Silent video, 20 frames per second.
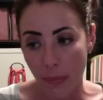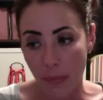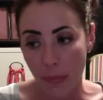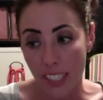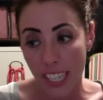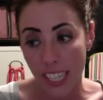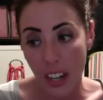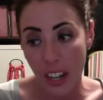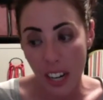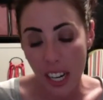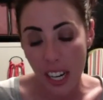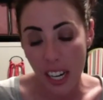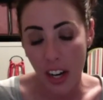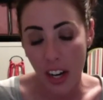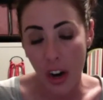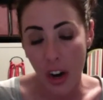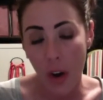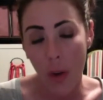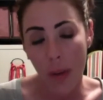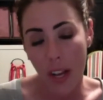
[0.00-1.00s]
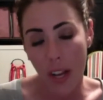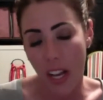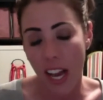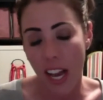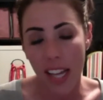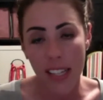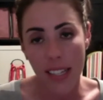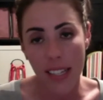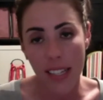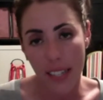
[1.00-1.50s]
Derek, oh my
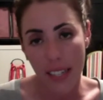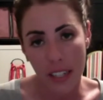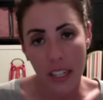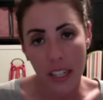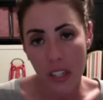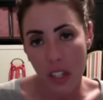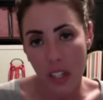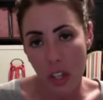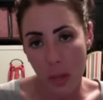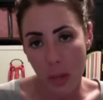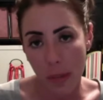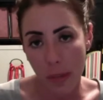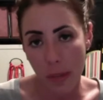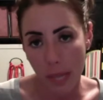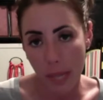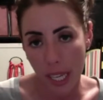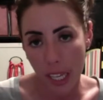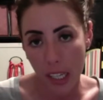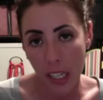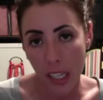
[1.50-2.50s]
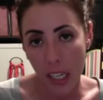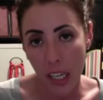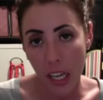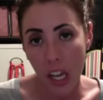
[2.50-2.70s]
guys, Derek is a human being.